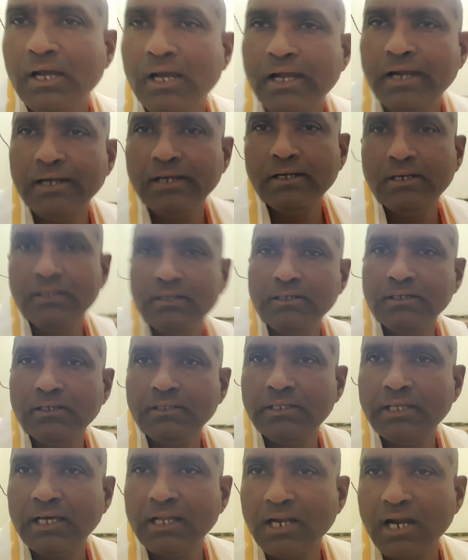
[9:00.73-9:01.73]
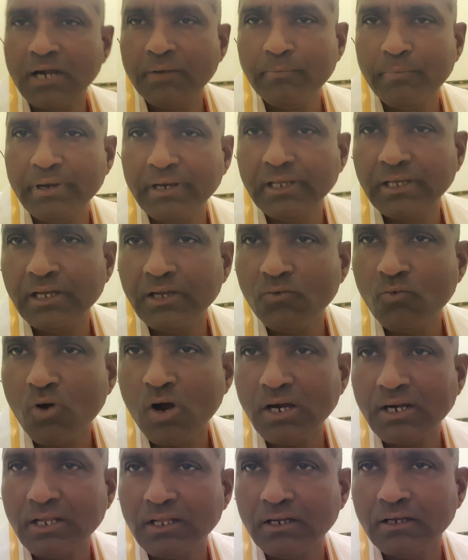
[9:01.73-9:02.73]
and they are not bringing
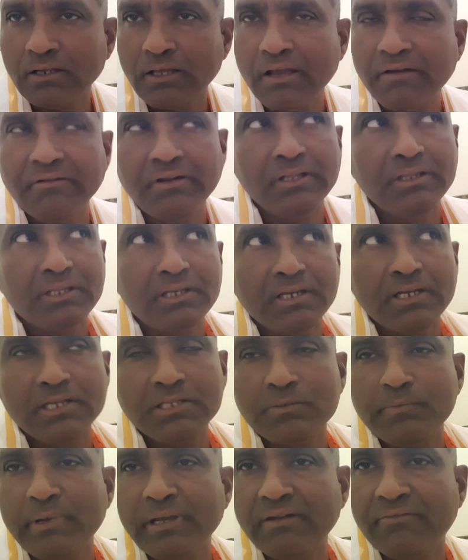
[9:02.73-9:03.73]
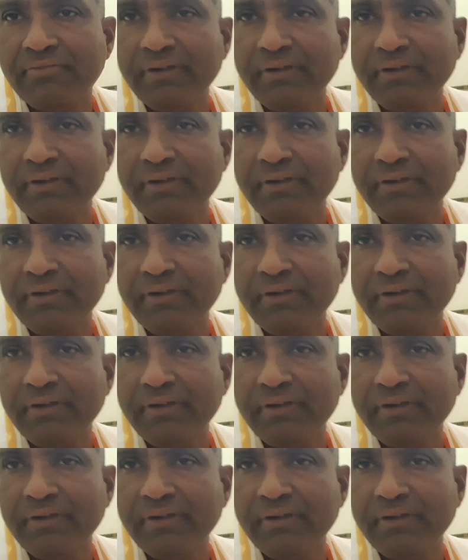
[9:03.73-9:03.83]
water. Everything is being